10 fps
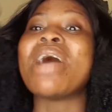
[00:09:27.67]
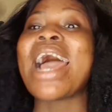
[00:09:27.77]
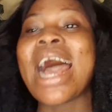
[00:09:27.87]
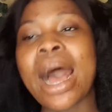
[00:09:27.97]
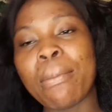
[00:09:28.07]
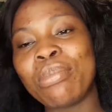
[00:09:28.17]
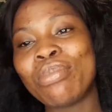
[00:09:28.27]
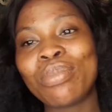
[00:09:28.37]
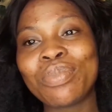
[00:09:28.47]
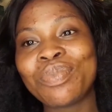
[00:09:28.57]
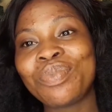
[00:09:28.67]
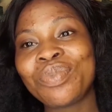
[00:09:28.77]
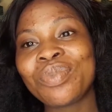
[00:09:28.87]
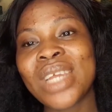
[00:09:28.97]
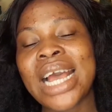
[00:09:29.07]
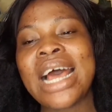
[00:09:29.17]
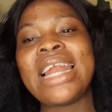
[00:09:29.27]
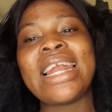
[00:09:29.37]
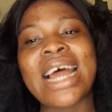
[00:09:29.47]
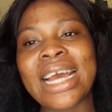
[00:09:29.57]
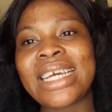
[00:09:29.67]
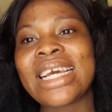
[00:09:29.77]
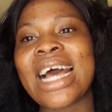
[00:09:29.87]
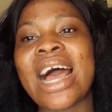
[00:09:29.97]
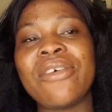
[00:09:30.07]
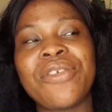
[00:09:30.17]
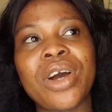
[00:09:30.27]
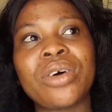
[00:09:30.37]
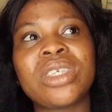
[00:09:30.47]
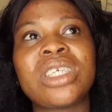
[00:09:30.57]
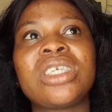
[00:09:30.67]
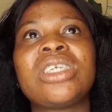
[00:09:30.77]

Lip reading: my arm. Like, I felt